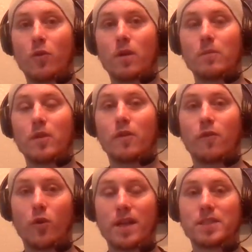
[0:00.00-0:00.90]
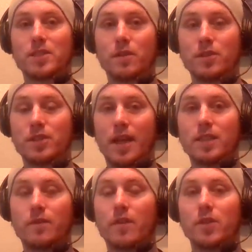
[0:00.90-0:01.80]
form for its
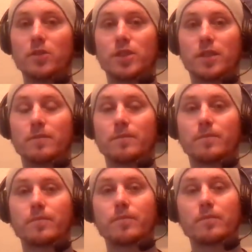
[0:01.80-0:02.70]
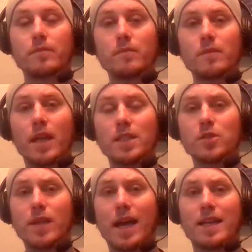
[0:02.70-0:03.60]
stage of evolution. And
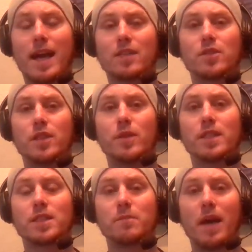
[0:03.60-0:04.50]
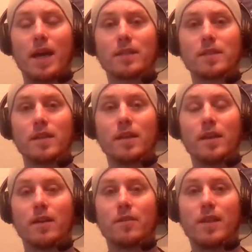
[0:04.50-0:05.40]
so, yeah, naturally, you would expect
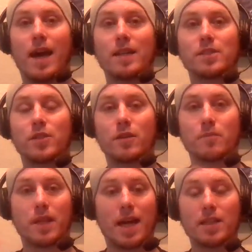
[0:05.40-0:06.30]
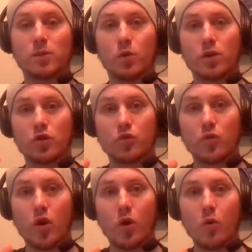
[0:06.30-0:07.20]
that certain planets would
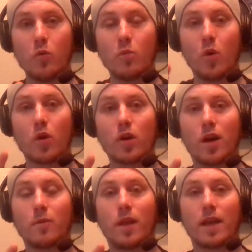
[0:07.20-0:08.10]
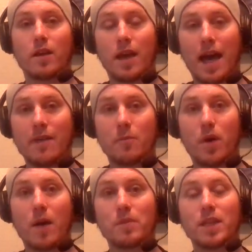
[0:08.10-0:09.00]
grow more, like have a
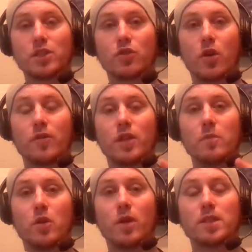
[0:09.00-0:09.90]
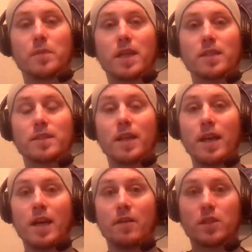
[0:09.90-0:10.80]
population growth in humanoids because
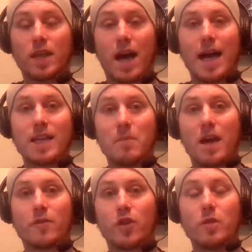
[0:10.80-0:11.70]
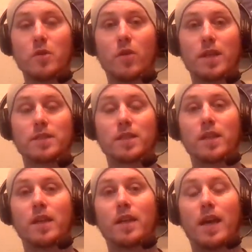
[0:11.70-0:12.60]
there's a high demand for humanoids.
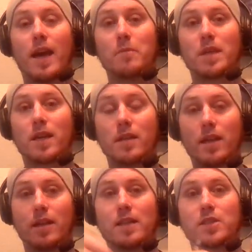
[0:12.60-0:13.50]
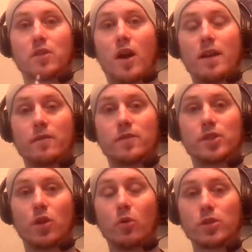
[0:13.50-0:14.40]
And because that as a lot of
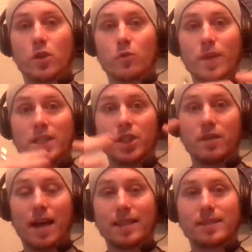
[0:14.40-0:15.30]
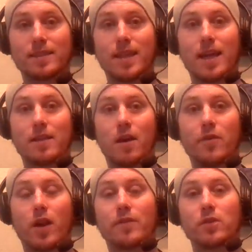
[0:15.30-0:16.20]
souls are reaching that state of
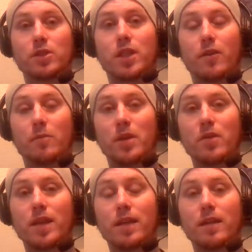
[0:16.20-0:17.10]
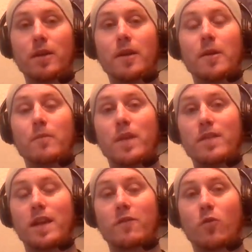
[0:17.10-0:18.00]
their evolutionary period,
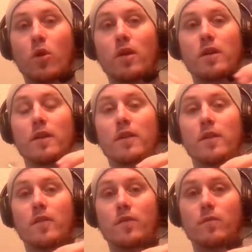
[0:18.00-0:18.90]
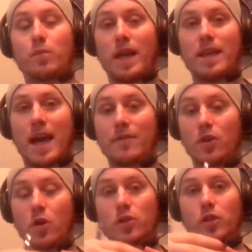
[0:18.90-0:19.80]
and therefore they have to
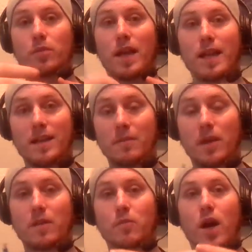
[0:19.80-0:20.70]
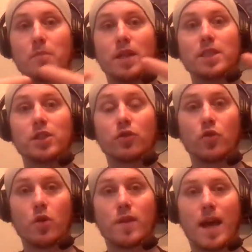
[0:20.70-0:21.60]
go to a planet and the population
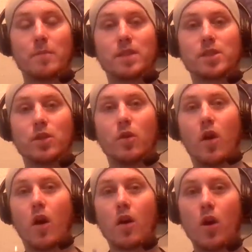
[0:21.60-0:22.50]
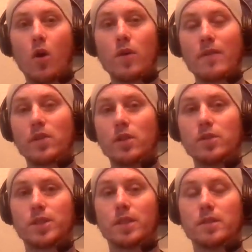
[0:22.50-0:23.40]
growth happens. So, our own
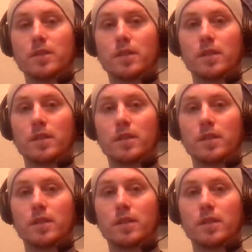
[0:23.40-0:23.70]
evolution